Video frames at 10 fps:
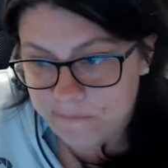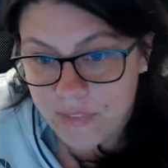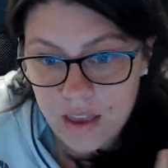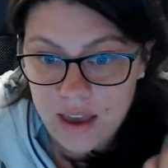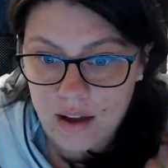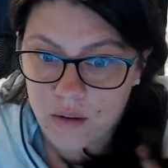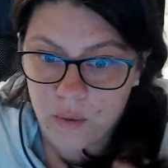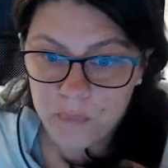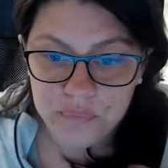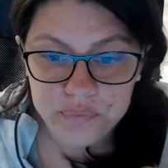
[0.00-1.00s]
I don't
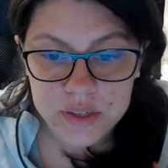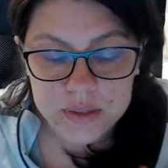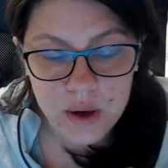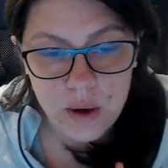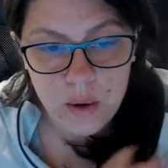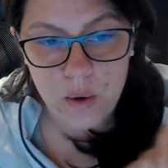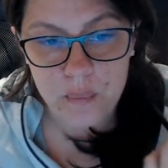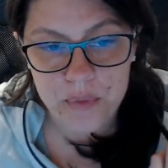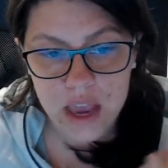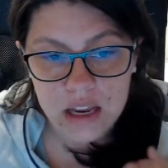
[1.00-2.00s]
know. So
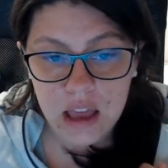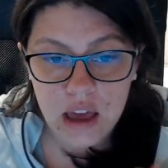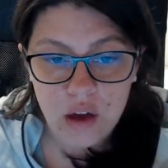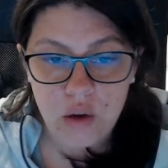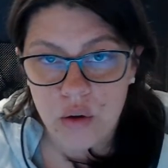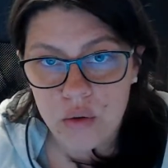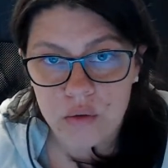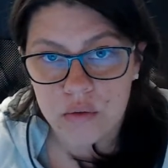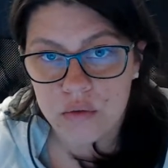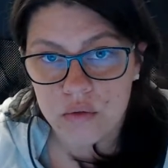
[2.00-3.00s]
anyhow,
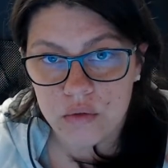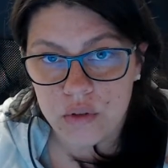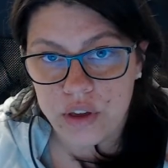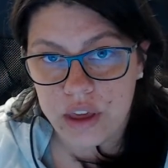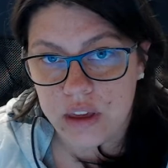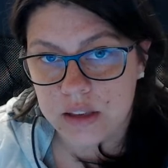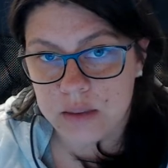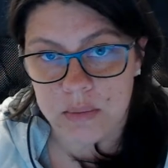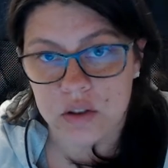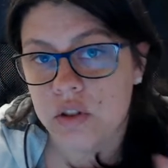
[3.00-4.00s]

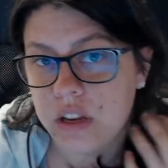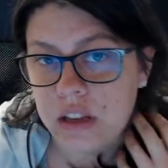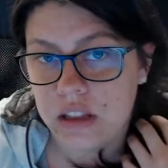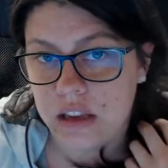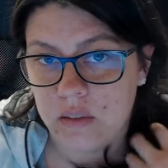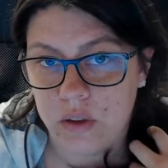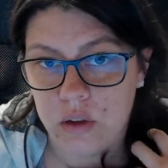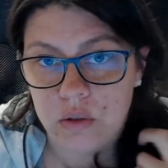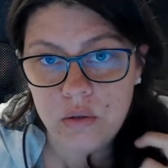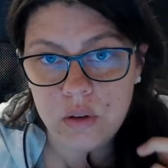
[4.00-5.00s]
especially like if
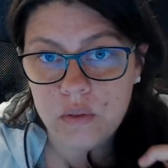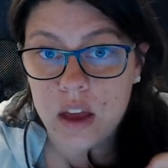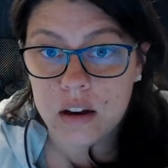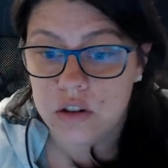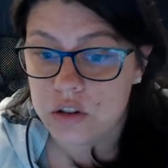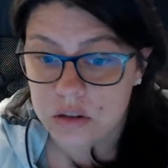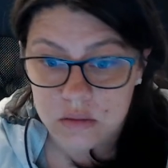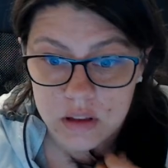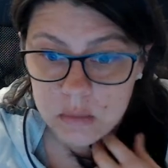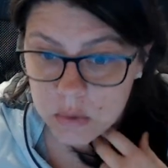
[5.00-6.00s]
you have had issues with
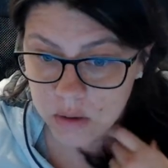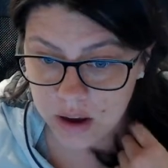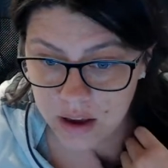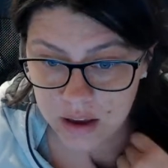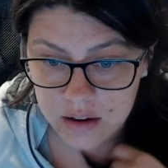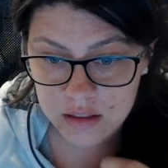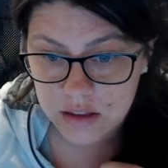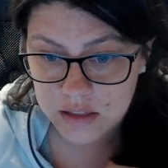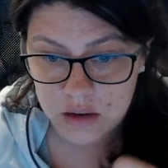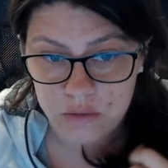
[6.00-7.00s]
IMURAN and
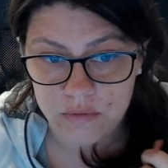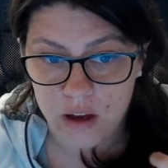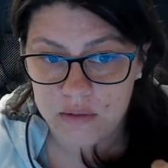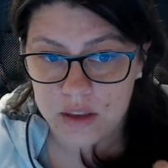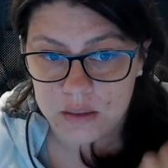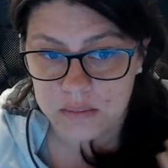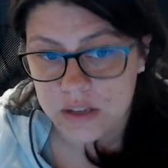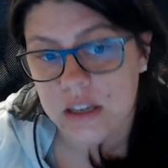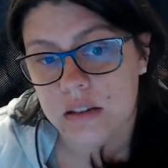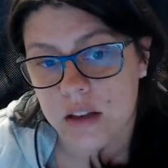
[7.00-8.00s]
that's how you found this,
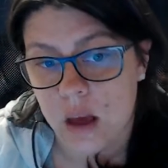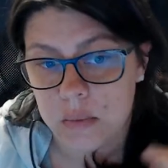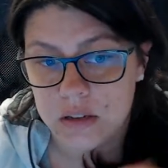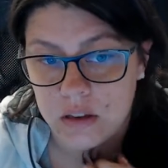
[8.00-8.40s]
please comment on the